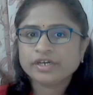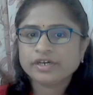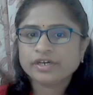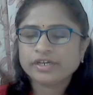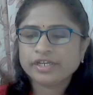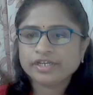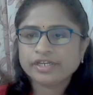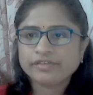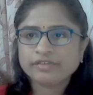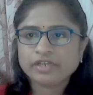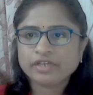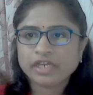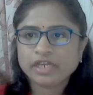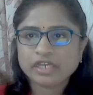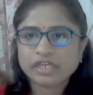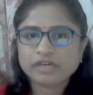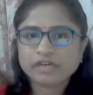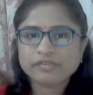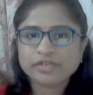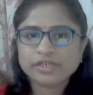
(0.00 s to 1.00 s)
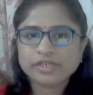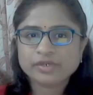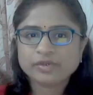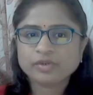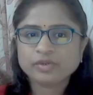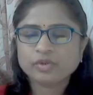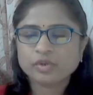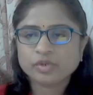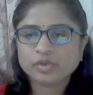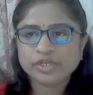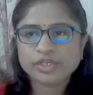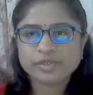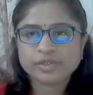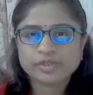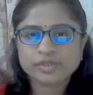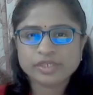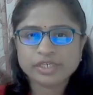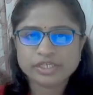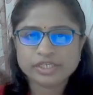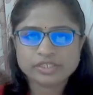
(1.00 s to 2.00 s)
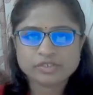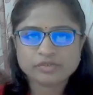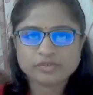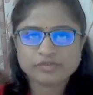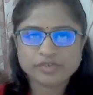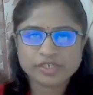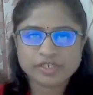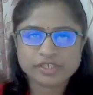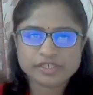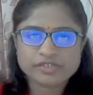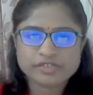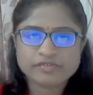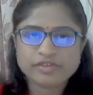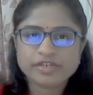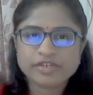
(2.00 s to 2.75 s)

it will allow it to go into the esophagus.